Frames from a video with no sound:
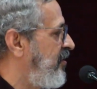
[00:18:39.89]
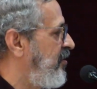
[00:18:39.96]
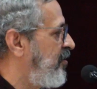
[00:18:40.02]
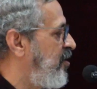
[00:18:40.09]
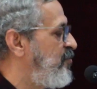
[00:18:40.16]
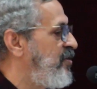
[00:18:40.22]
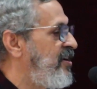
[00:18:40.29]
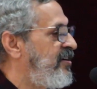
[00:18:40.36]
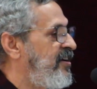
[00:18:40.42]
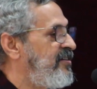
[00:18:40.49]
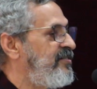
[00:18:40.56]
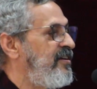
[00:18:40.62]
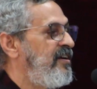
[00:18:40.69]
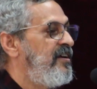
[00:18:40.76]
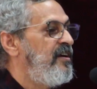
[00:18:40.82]
The
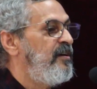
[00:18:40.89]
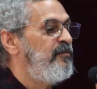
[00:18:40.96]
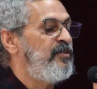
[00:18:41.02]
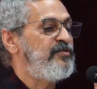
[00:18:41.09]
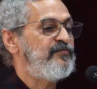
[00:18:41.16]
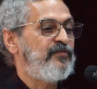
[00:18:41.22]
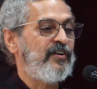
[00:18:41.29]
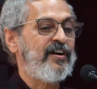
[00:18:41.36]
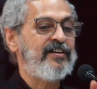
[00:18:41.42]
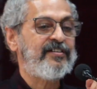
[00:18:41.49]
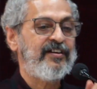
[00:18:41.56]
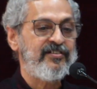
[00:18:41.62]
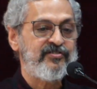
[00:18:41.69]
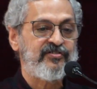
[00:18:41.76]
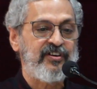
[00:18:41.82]
communities which forget
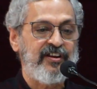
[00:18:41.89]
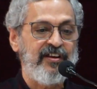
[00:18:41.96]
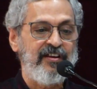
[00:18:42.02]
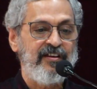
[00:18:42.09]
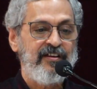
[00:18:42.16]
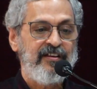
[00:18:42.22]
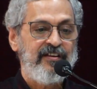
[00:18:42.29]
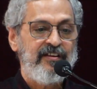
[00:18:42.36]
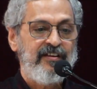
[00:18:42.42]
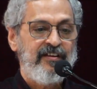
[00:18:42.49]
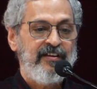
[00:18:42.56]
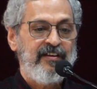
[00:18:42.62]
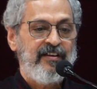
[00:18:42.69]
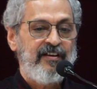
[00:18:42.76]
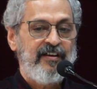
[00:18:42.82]
history
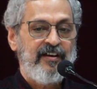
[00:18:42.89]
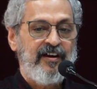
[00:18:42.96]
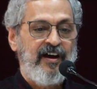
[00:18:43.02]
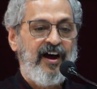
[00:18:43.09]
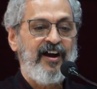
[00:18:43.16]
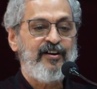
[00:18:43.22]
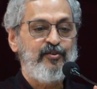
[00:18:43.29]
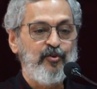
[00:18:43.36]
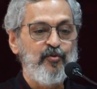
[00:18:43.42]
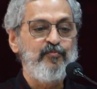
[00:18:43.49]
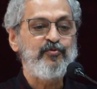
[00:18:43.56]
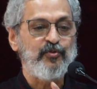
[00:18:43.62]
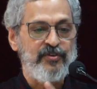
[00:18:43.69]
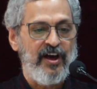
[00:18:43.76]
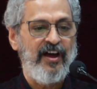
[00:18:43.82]
are doomed
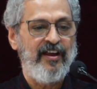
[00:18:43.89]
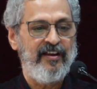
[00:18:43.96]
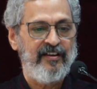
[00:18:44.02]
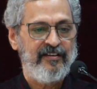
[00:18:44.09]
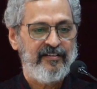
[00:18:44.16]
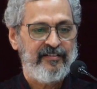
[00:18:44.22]
to die.